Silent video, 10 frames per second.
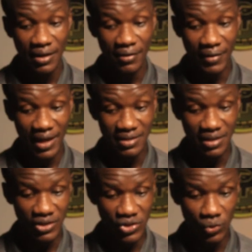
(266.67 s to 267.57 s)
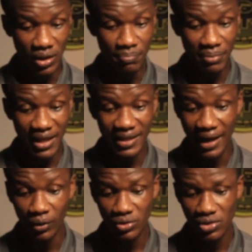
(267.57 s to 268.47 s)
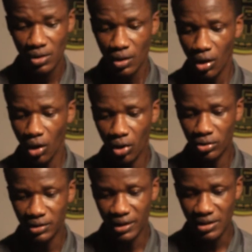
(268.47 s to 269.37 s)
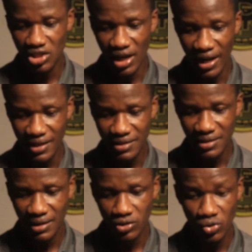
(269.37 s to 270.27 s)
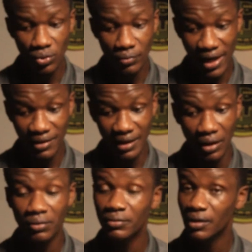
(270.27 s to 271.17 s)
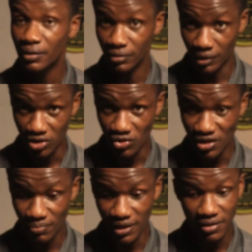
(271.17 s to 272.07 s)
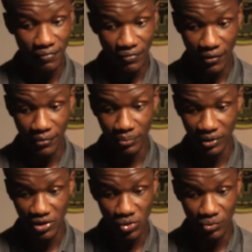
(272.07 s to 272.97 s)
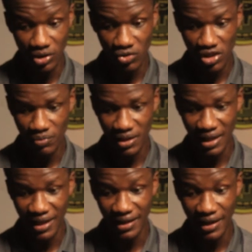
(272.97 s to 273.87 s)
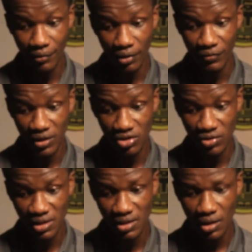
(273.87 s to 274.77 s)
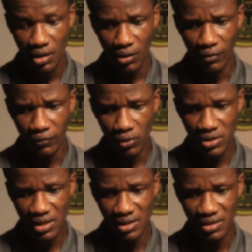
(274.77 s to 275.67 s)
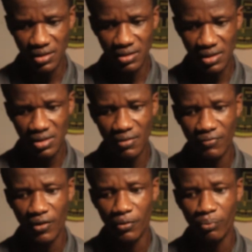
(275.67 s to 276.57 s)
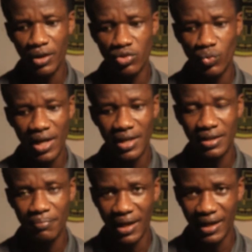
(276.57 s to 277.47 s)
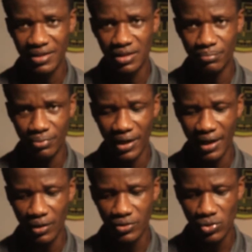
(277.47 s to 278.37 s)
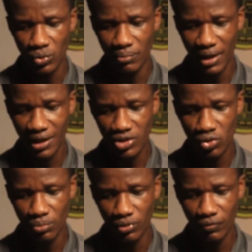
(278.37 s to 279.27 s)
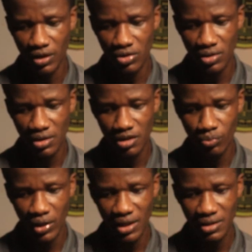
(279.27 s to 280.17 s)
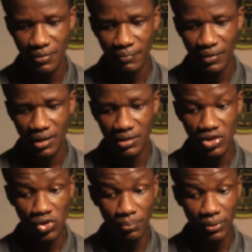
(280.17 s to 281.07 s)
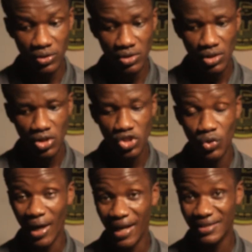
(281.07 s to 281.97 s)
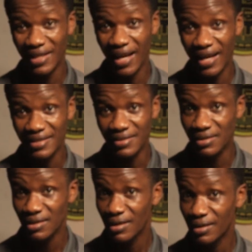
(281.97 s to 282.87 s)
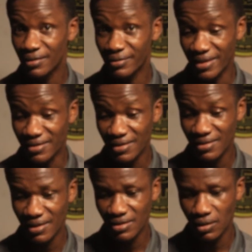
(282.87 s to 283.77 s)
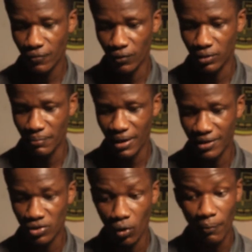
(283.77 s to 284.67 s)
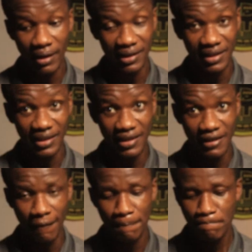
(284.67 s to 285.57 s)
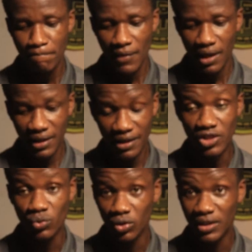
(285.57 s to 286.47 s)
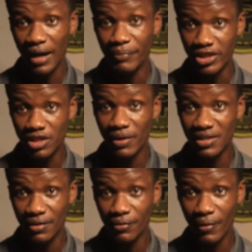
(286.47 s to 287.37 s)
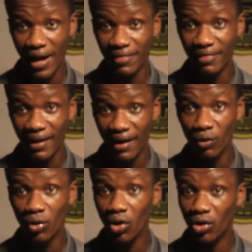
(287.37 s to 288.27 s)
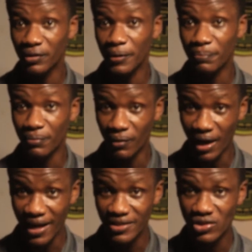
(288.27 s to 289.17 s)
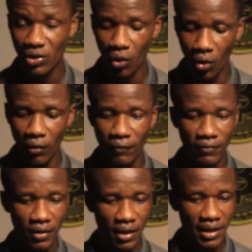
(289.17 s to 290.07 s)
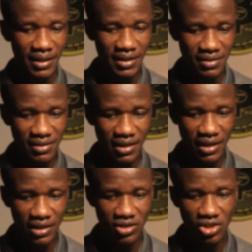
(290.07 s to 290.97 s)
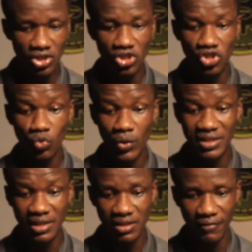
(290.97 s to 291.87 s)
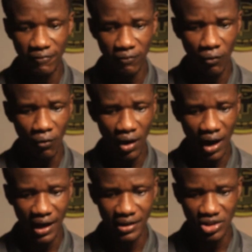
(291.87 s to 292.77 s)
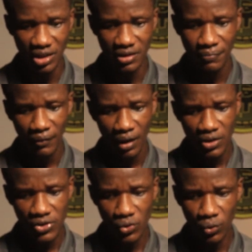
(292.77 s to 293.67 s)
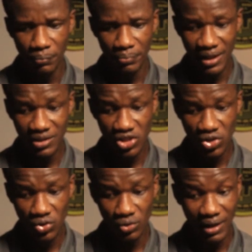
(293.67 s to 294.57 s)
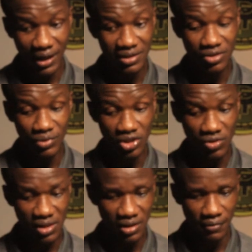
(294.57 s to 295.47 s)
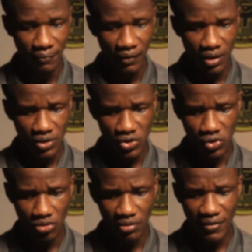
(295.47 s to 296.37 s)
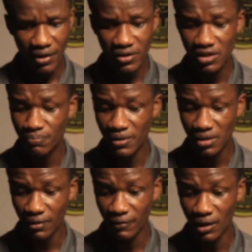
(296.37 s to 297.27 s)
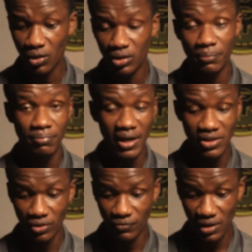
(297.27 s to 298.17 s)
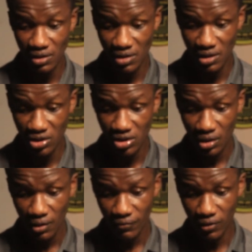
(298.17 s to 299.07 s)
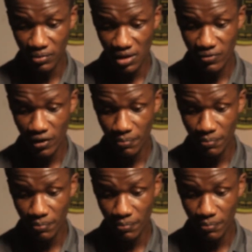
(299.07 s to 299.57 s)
right here. So it played out on the chart. So right now, retracement, very important. So retracement, and the area of interest, of course, is this very point where the market breakout. So market should move into this point. This support should act as resistance for the market to come back down again. That is what I'm expecting right now on the price of ETH USDT 4-hour chart. So pay attention to market retracing. So to be very specific on the price of ETH from this very